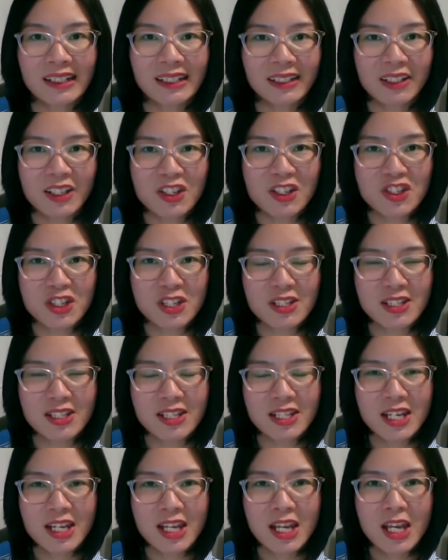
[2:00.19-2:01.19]
clinician,
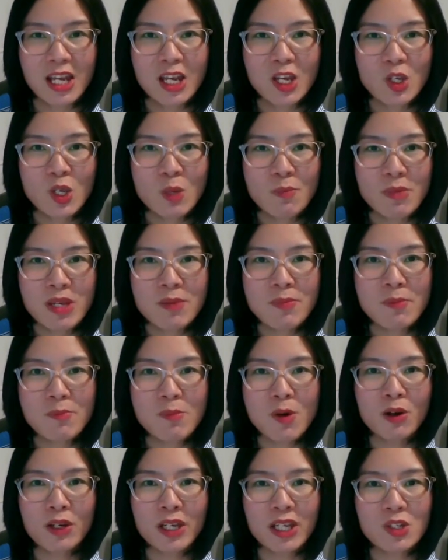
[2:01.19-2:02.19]
you may be
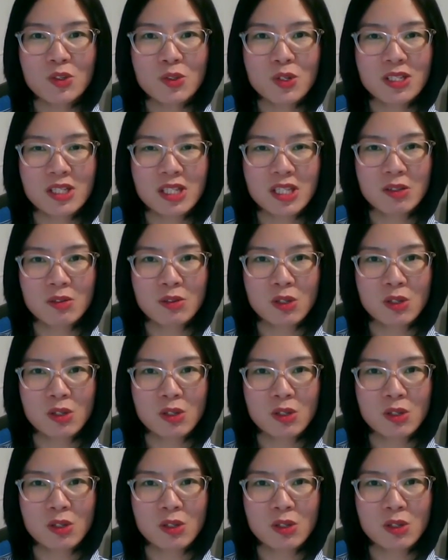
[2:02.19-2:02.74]
more interested